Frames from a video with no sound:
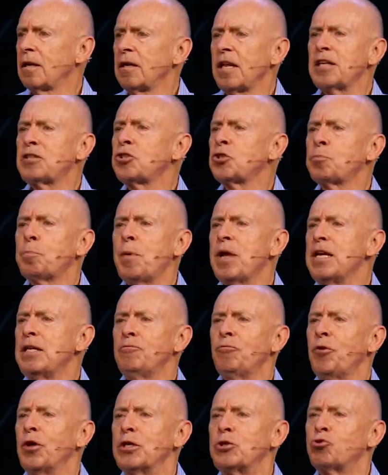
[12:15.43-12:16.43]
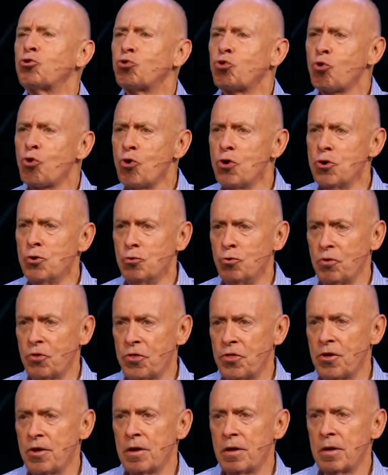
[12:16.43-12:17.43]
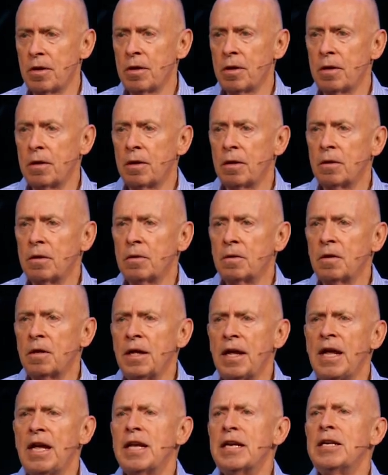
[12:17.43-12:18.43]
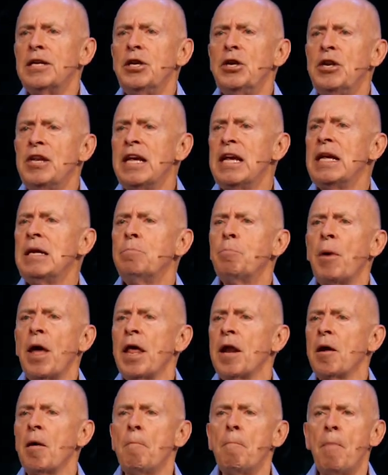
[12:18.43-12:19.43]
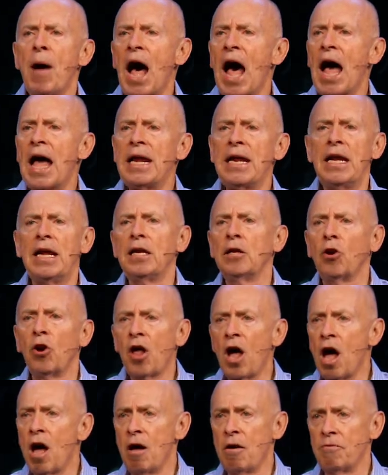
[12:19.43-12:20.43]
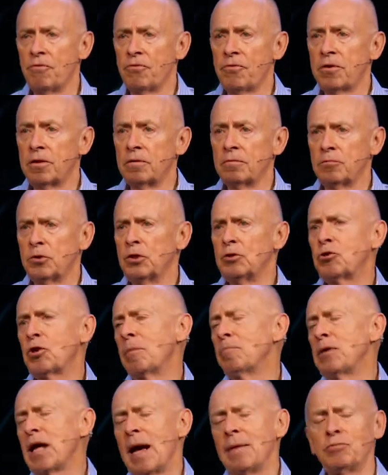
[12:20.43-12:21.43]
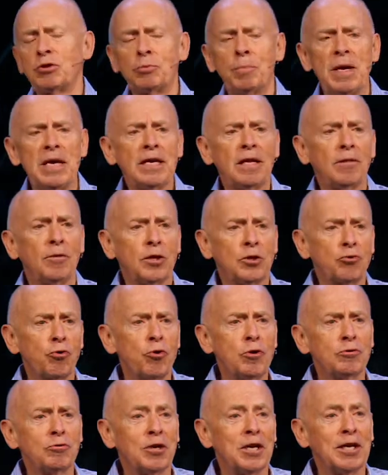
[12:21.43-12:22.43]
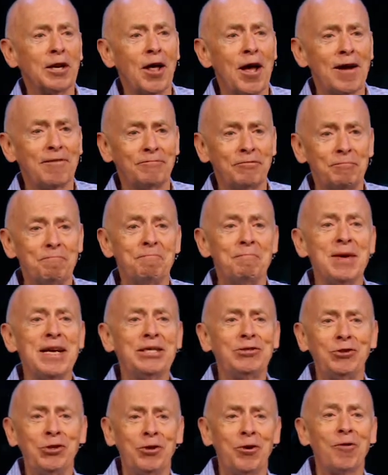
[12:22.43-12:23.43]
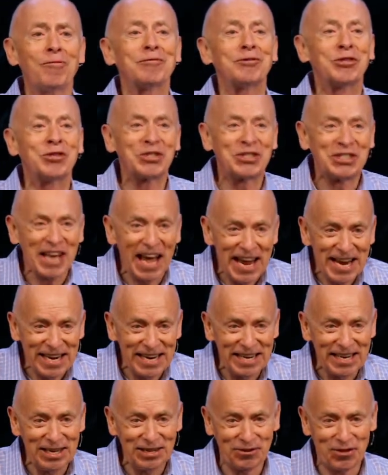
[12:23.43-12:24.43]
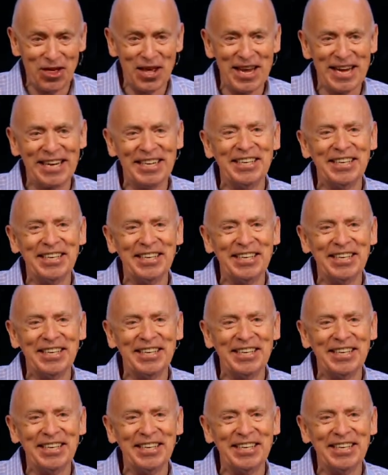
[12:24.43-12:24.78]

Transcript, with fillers: Let's speak the truth in deep and abiding love. And sometimes speaking the truth in love means you don't say anything.